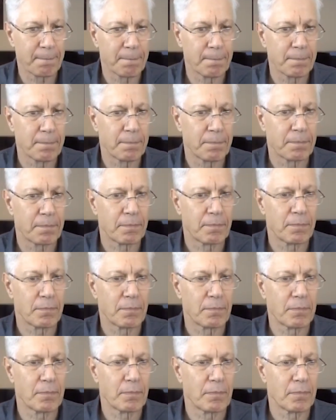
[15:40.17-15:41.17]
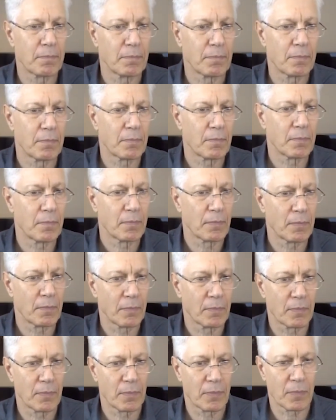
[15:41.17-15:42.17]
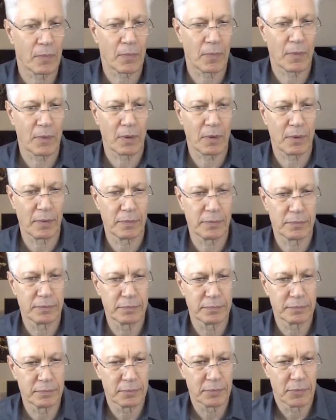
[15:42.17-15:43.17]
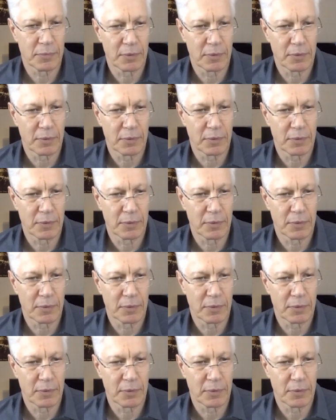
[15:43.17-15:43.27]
Nothing is said.